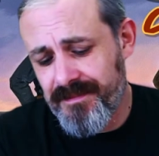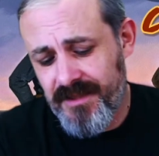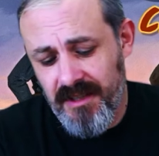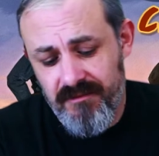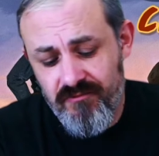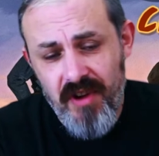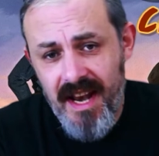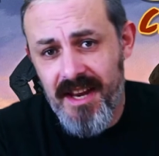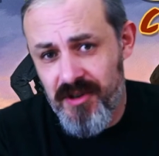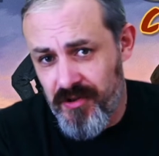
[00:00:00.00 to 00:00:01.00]
So
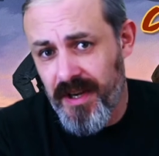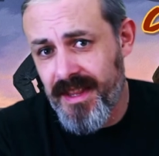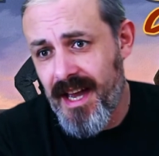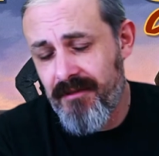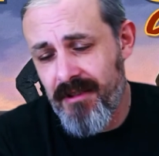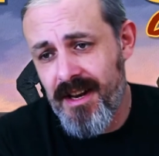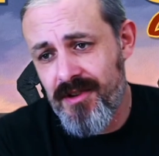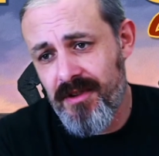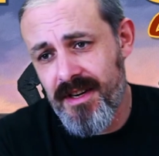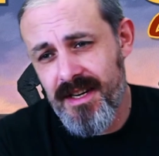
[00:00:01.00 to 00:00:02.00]
really enjoyed that. Really
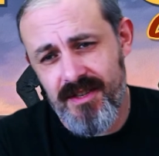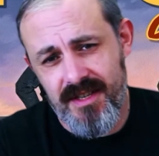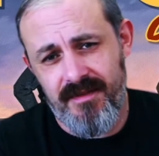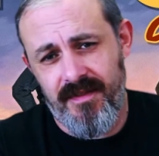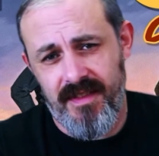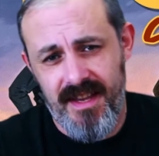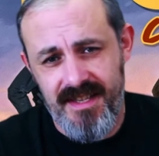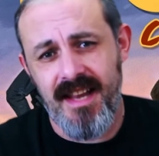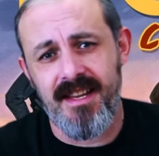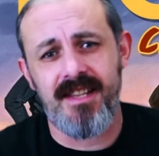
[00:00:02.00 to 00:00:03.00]
enjoyed it just for the
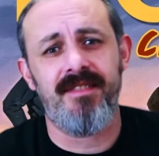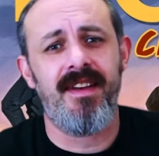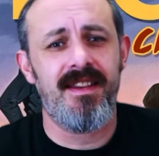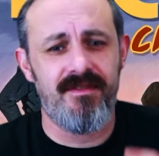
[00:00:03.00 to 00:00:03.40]
aesthetics of it.